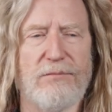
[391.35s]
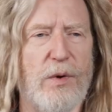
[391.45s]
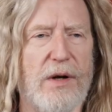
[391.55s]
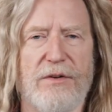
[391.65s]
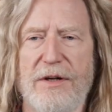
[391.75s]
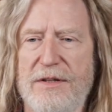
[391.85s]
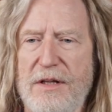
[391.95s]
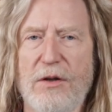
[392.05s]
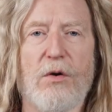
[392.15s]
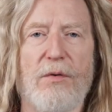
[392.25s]
whatever it is,
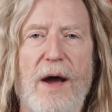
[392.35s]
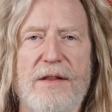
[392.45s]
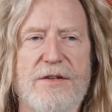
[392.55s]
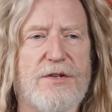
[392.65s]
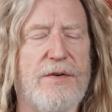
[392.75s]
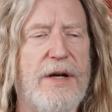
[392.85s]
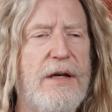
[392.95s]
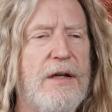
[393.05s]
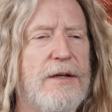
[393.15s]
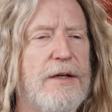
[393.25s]
the lower right of the
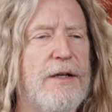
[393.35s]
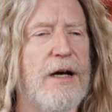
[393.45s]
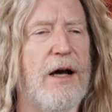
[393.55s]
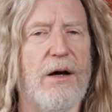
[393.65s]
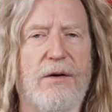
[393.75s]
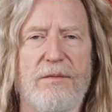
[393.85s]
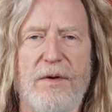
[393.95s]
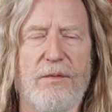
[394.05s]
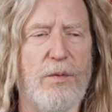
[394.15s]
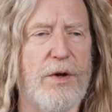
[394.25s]
screen
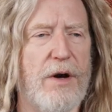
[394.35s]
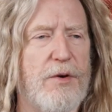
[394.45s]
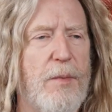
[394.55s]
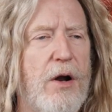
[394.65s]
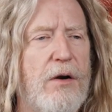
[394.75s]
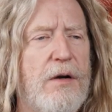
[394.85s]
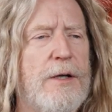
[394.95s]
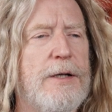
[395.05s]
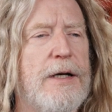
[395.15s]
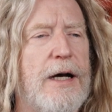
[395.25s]
of your monitor.